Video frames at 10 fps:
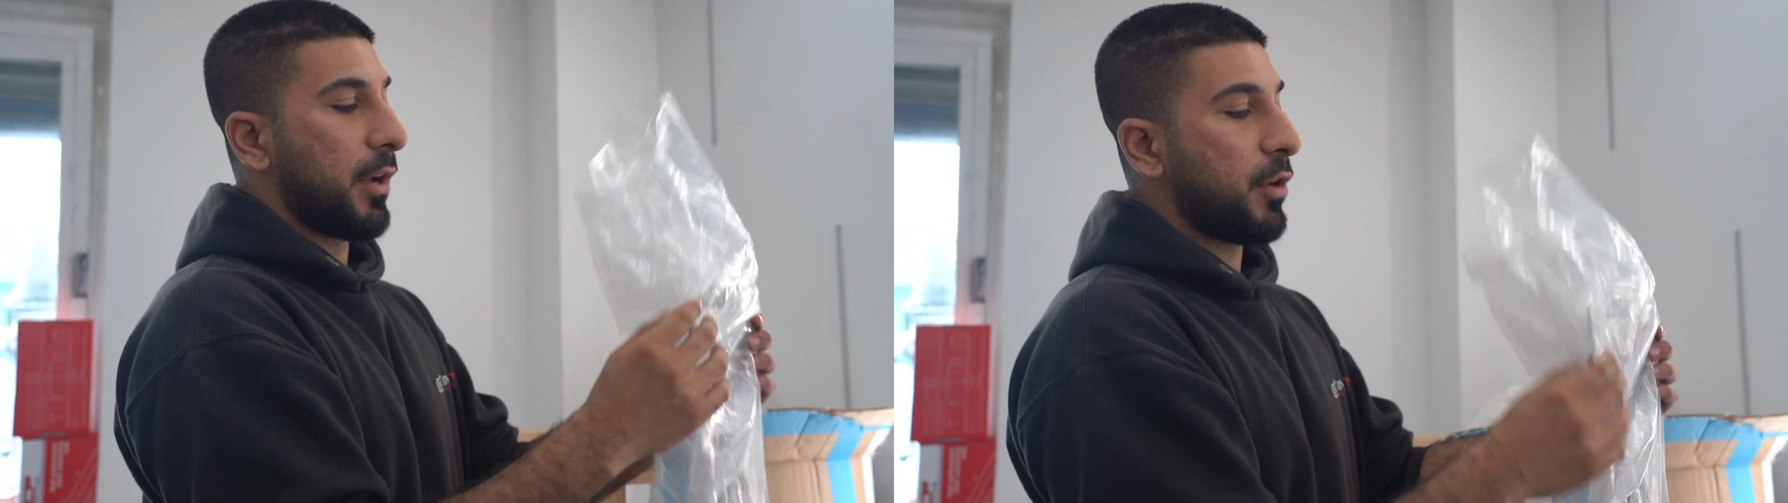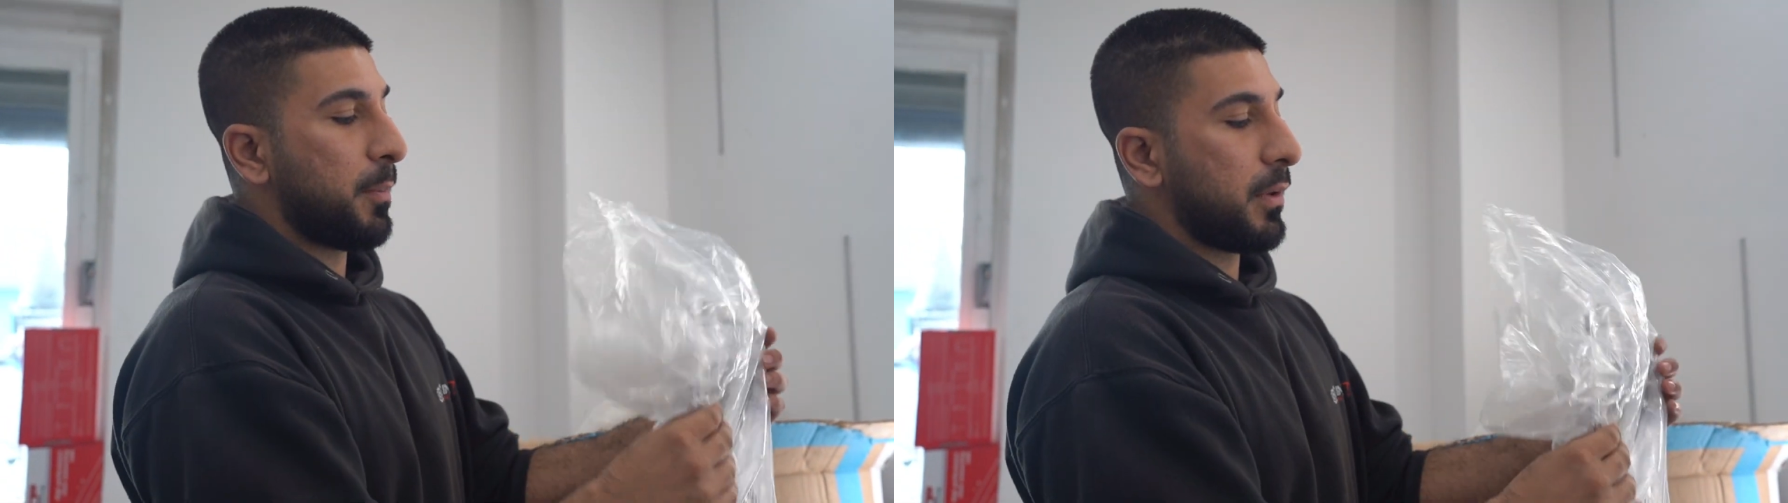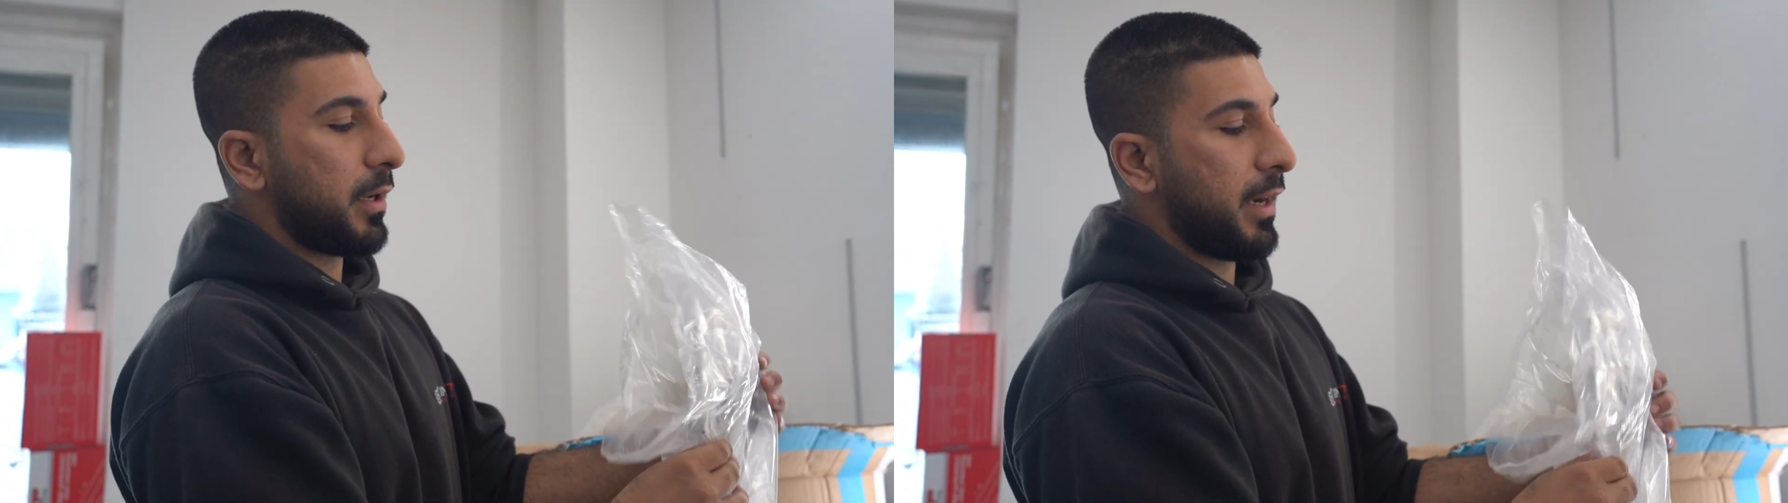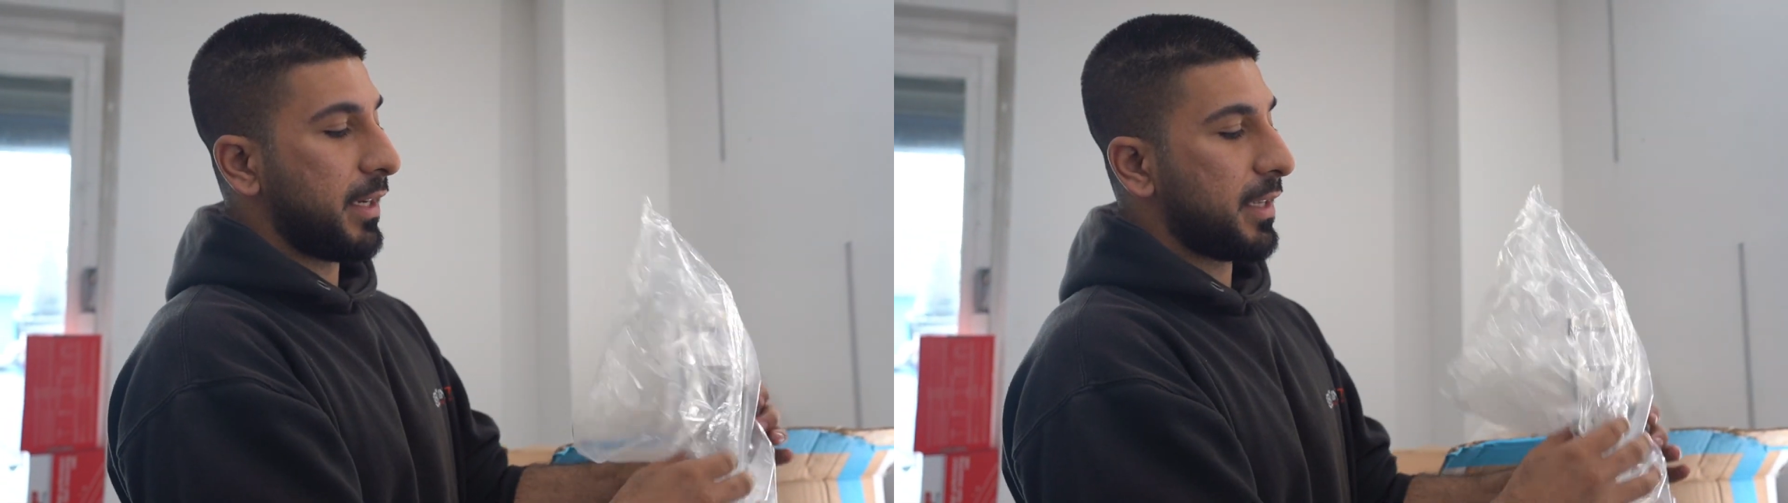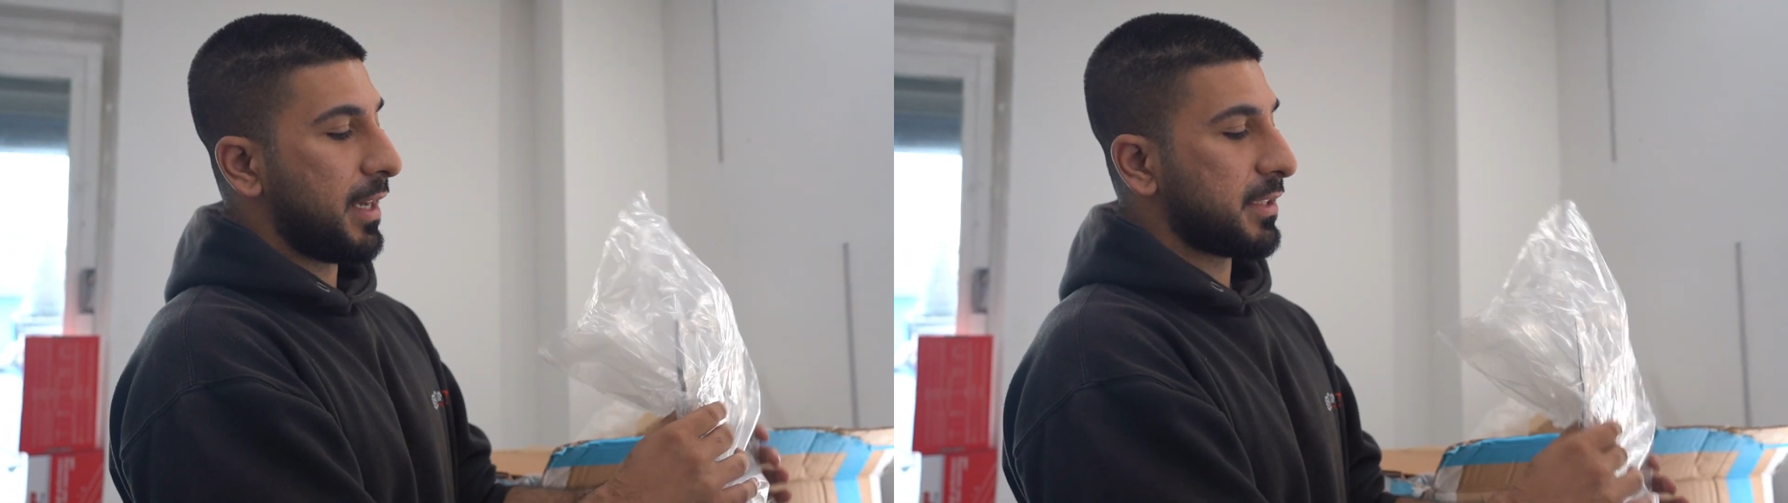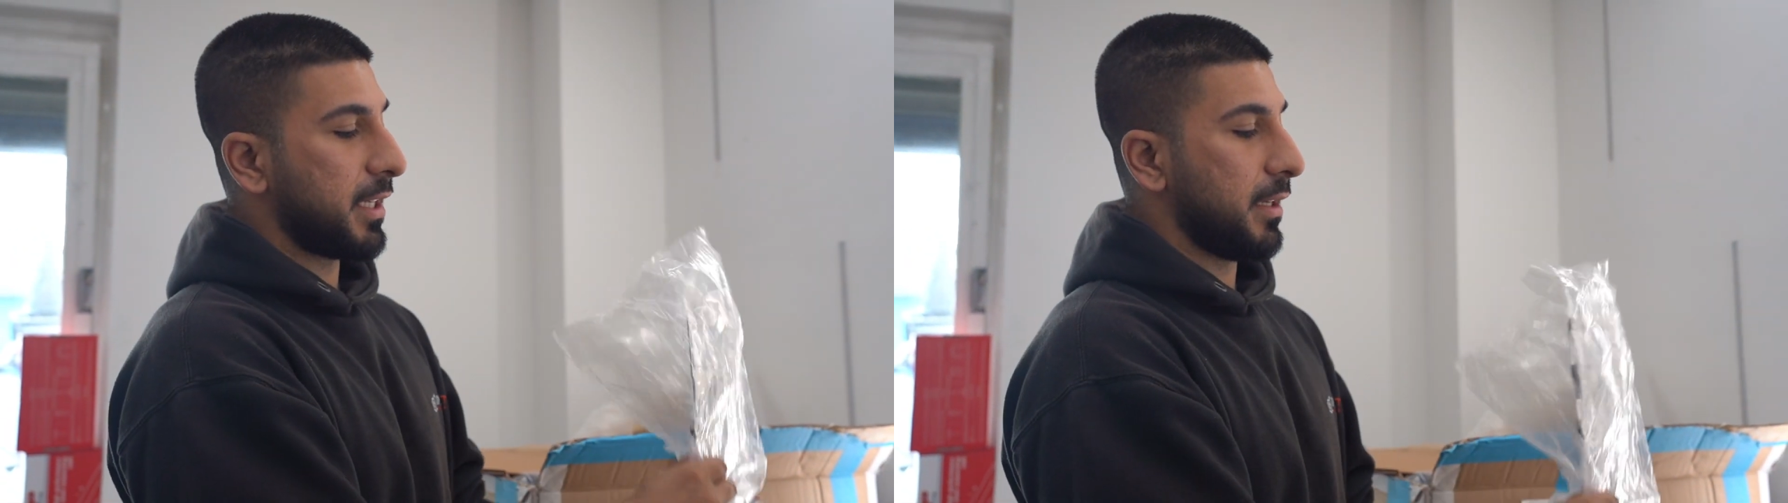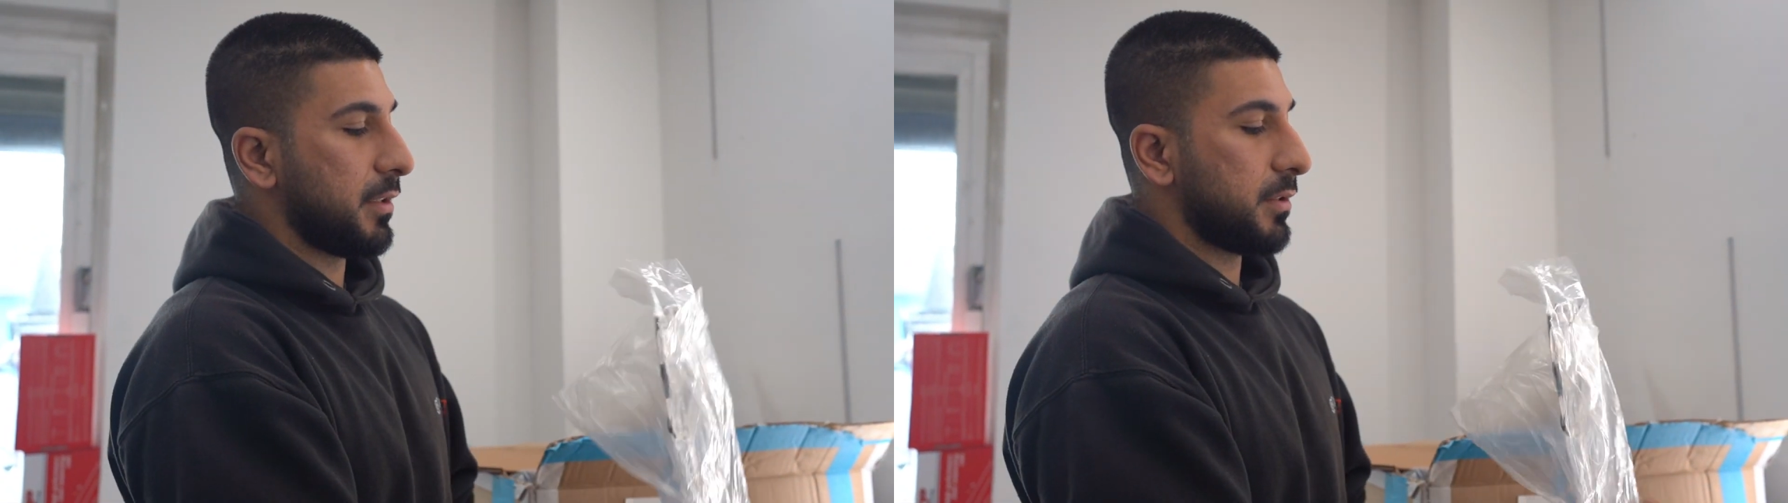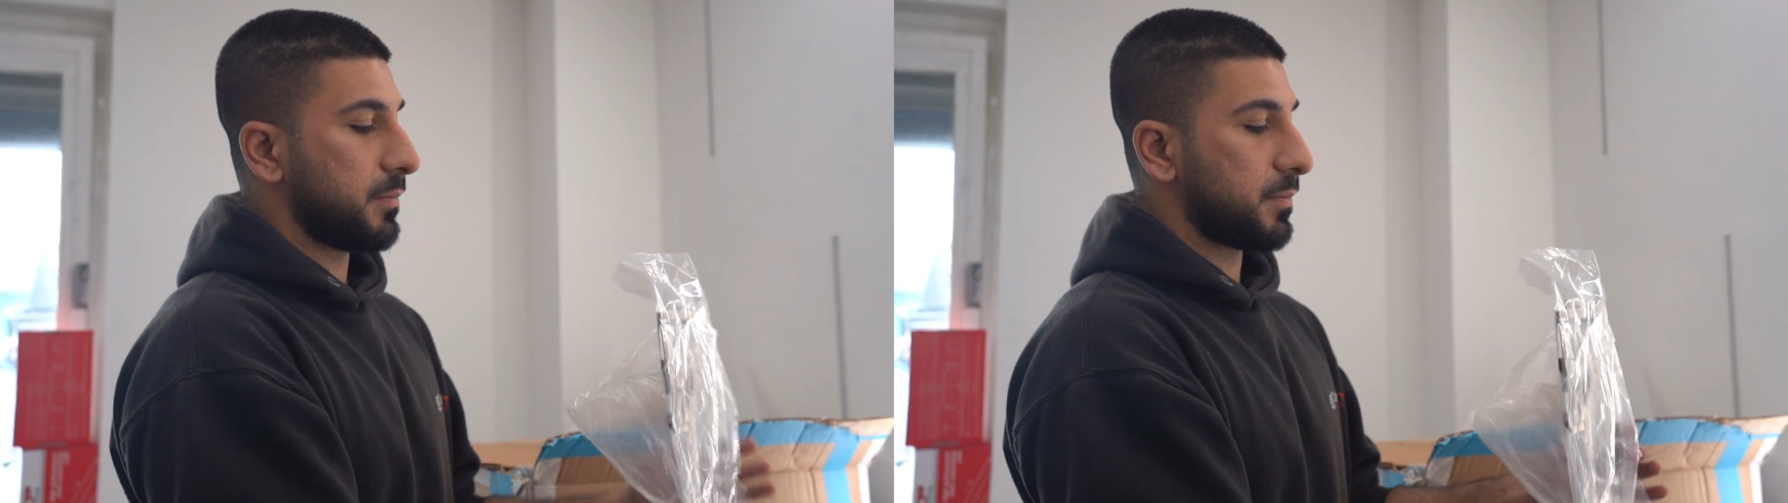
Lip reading: a triple layer head gasket.